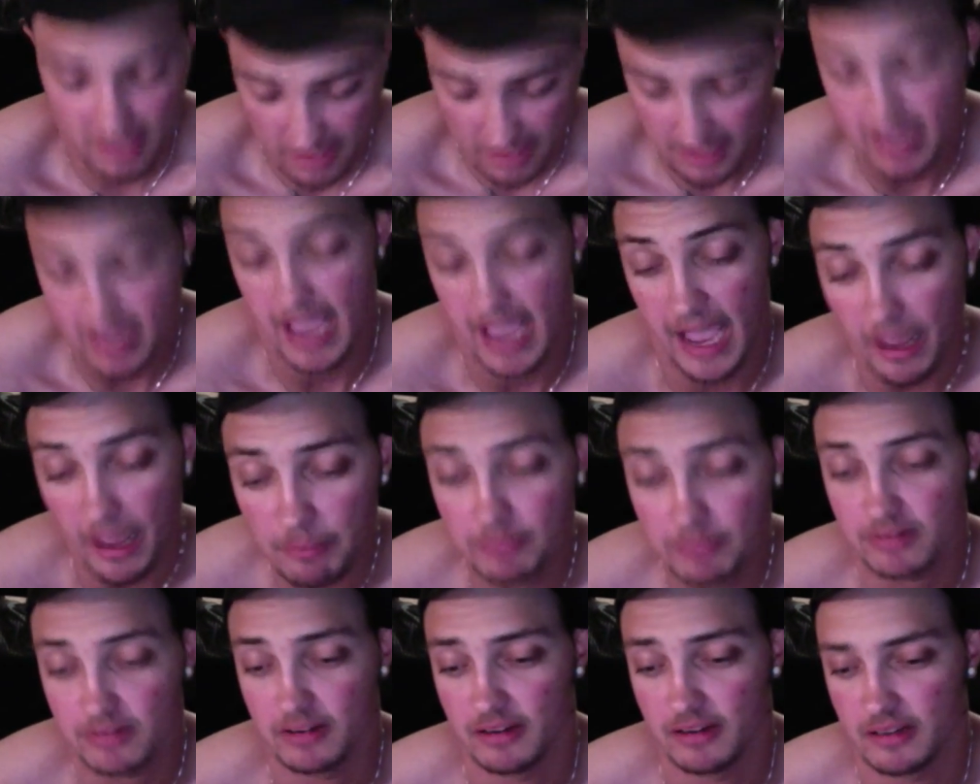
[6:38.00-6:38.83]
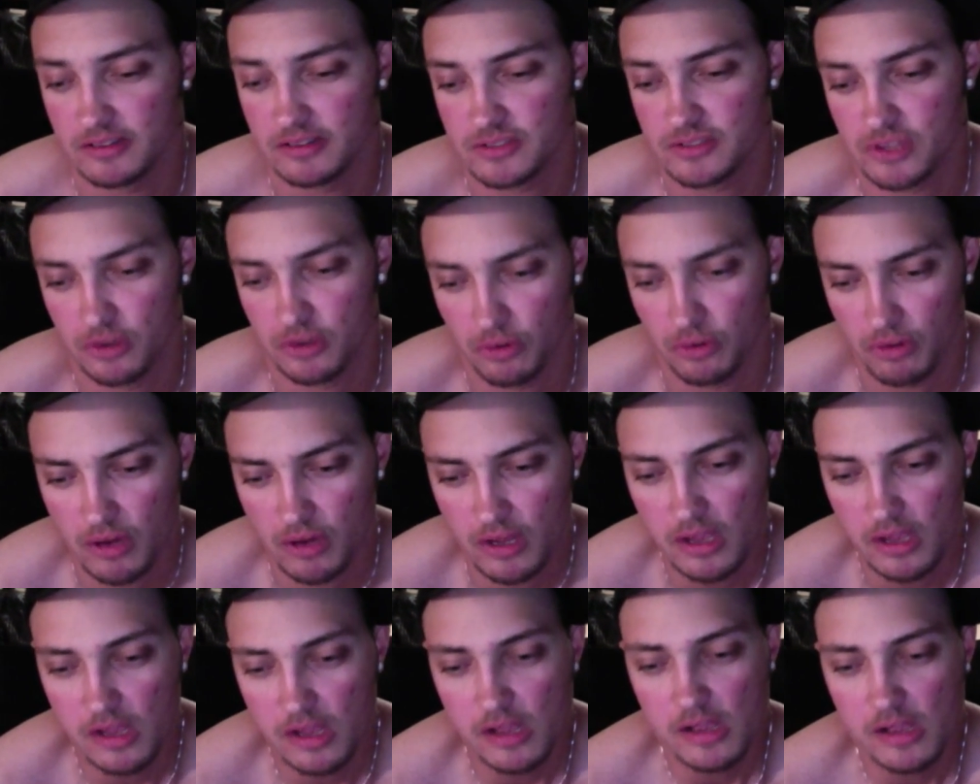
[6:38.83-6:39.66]
happened, and so
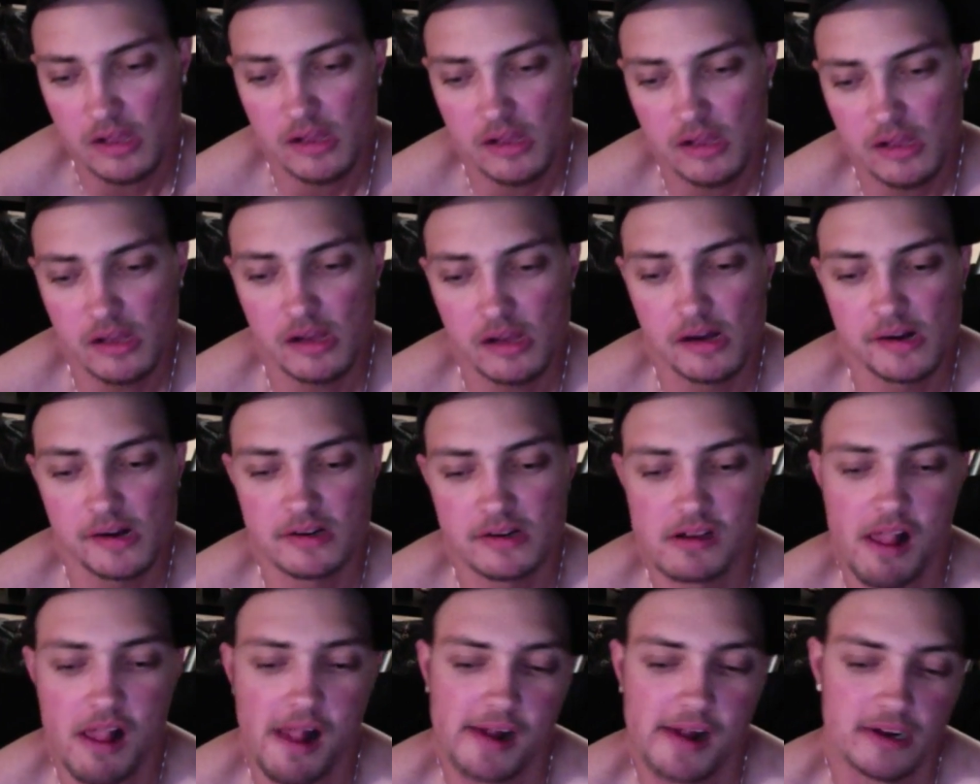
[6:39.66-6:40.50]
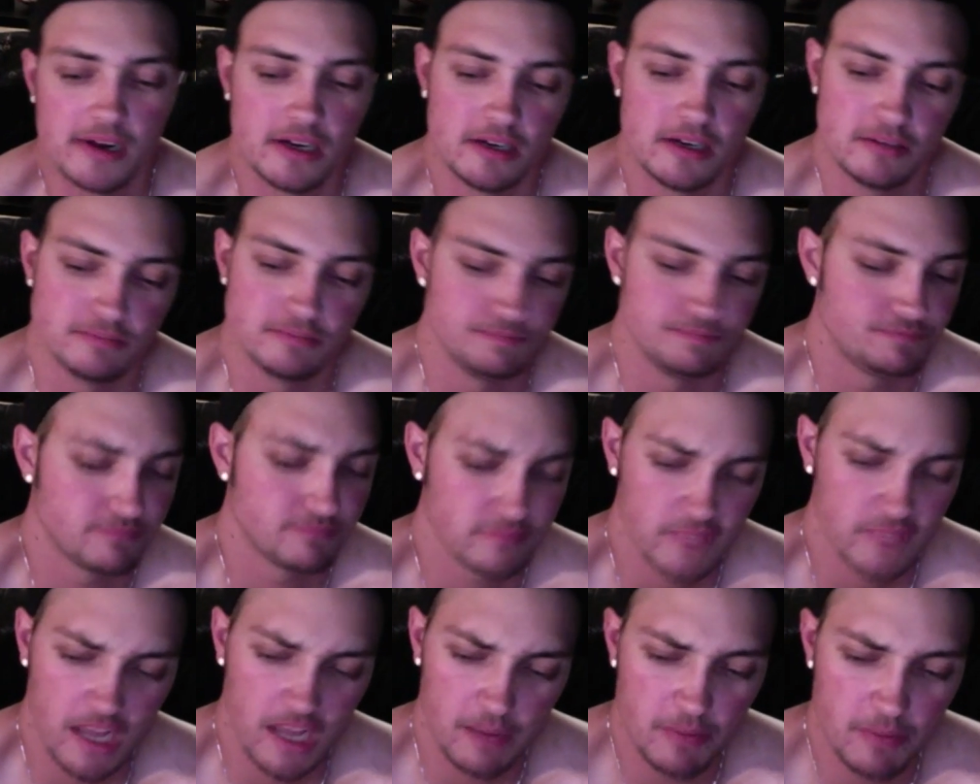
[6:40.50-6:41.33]

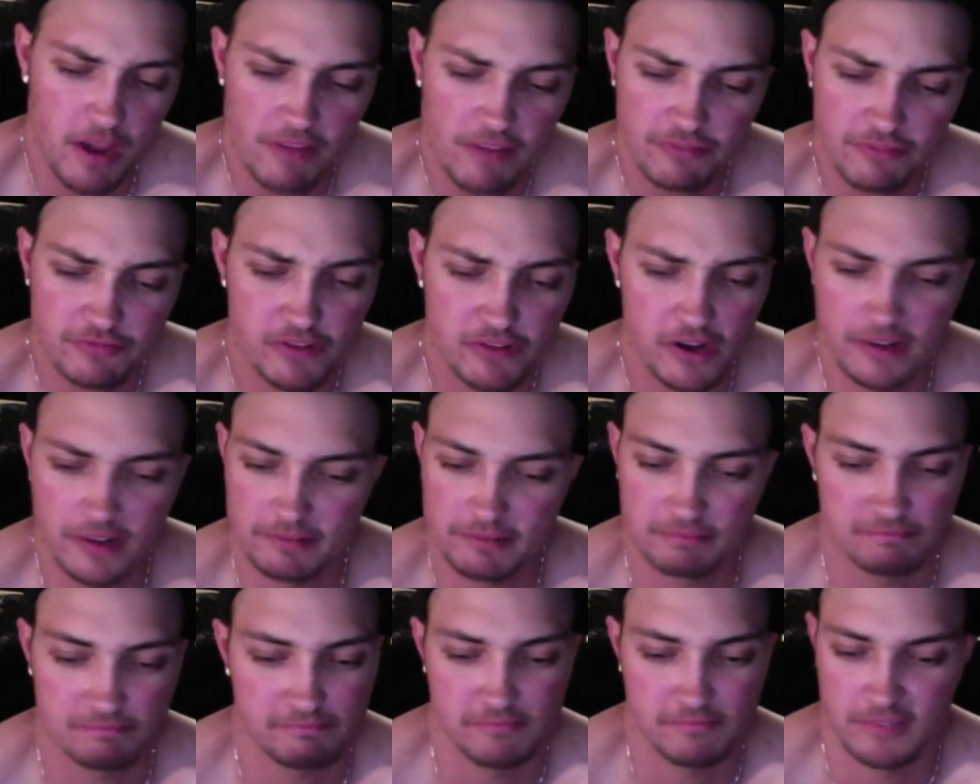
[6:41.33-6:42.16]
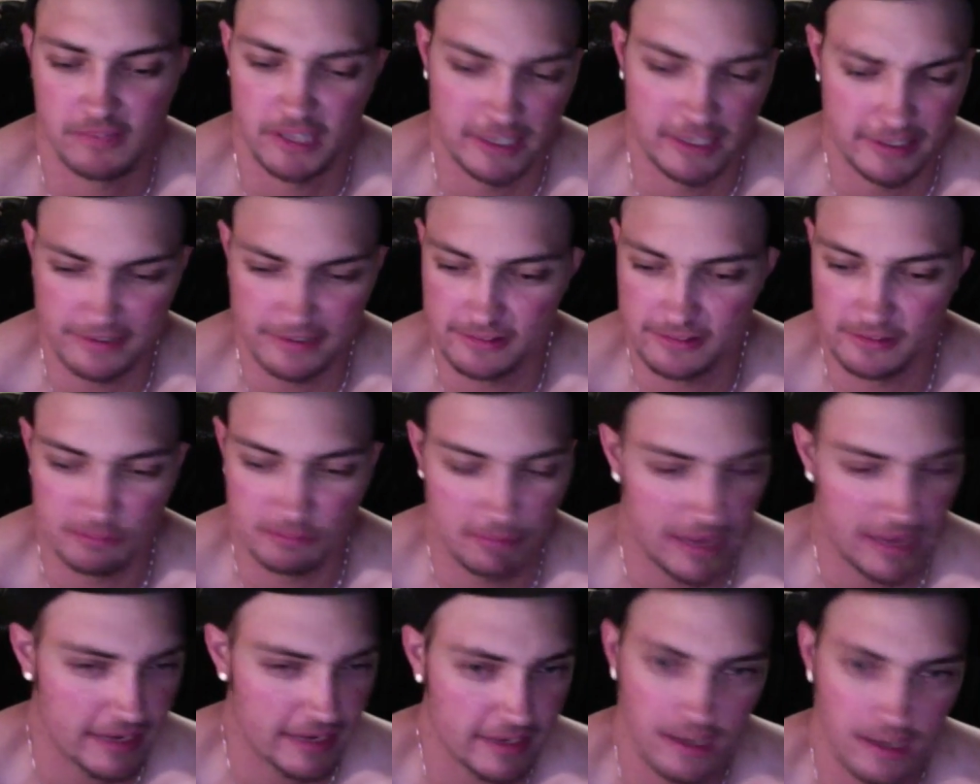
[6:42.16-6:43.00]
yeah, I'm not front light or
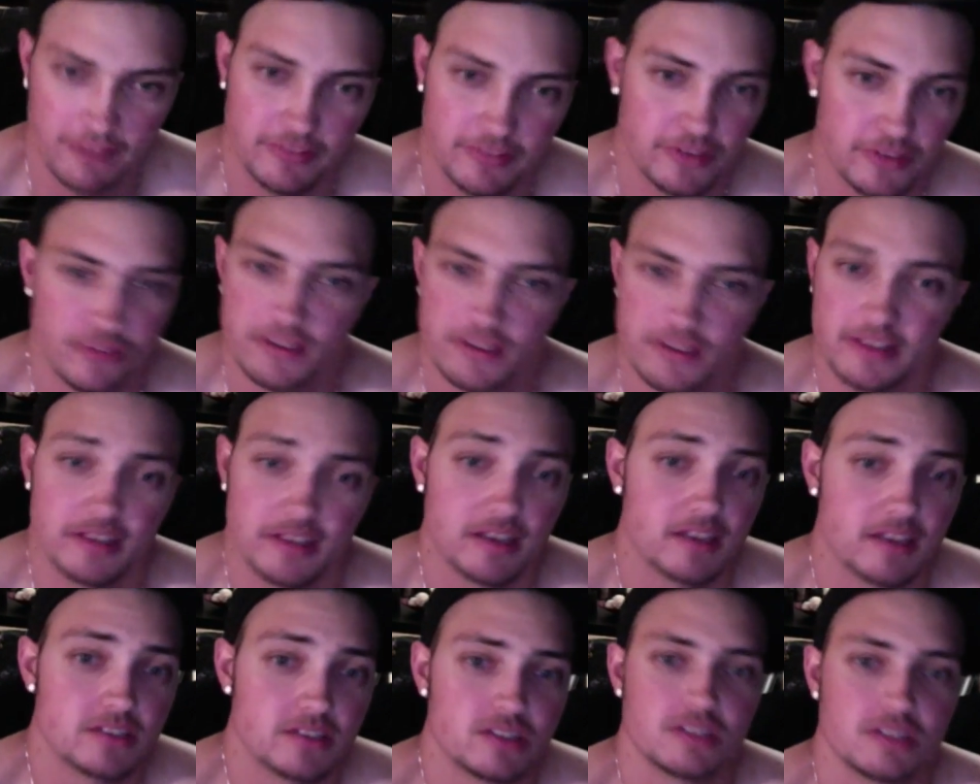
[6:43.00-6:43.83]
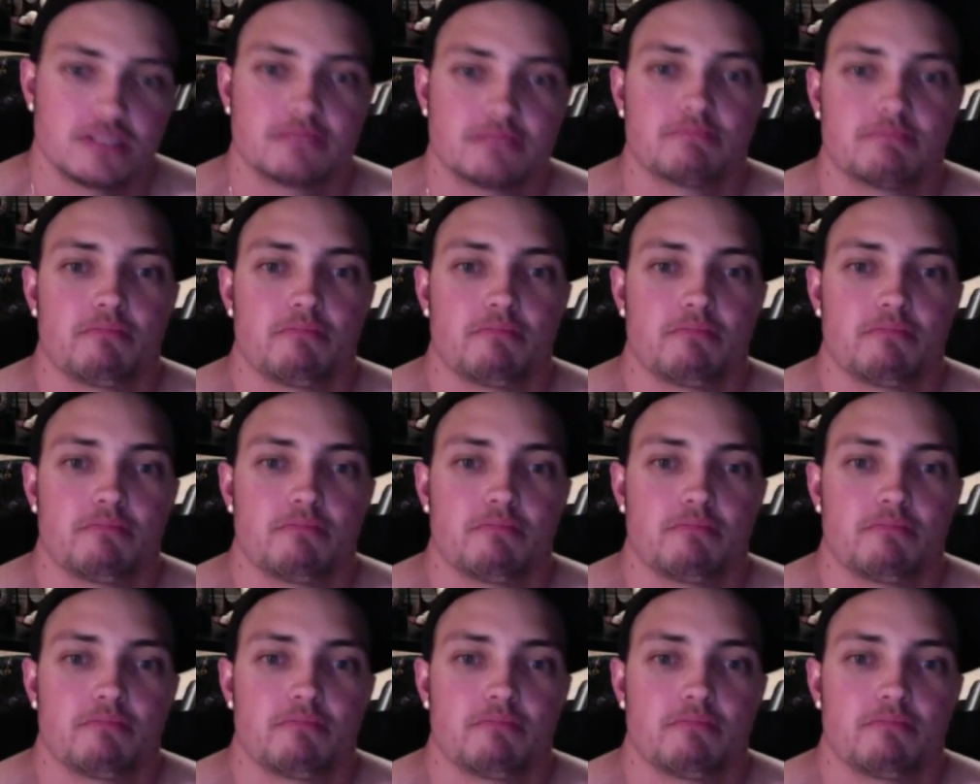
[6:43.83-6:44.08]
back heavy or anything. It's just